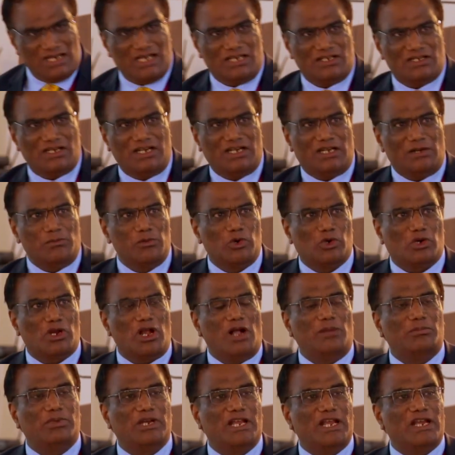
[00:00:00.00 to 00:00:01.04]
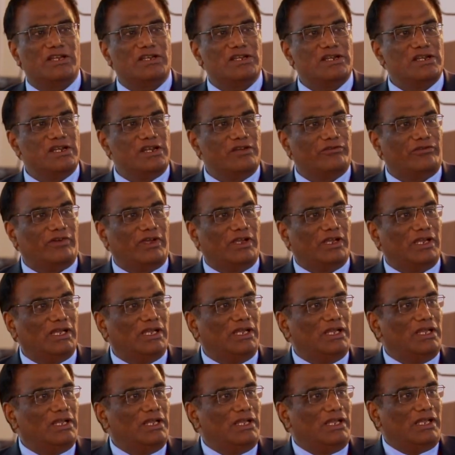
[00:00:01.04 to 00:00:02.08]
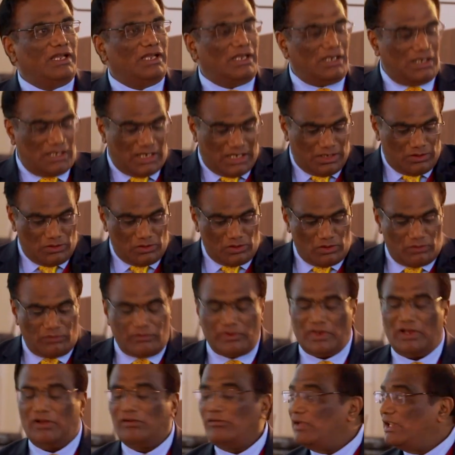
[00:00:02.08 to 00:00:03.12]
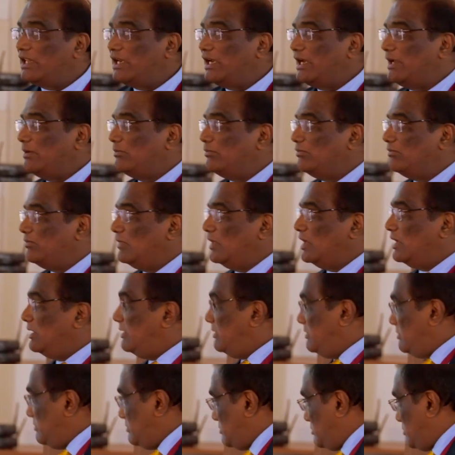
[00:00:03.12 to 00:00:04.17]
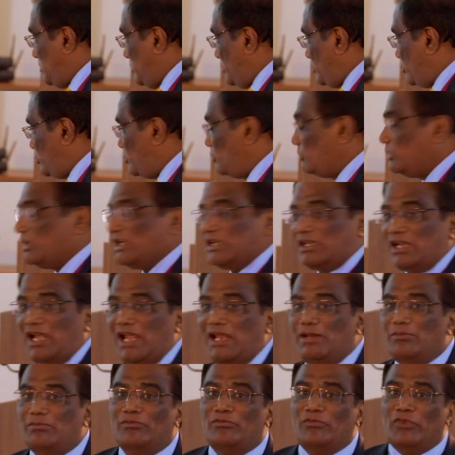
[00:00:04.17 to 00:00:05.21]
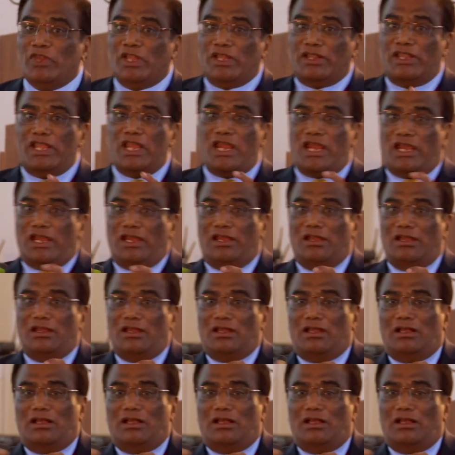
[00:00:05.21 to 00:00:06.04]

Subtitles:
there is a little more complication. If I don't know whether I'm close to the time. The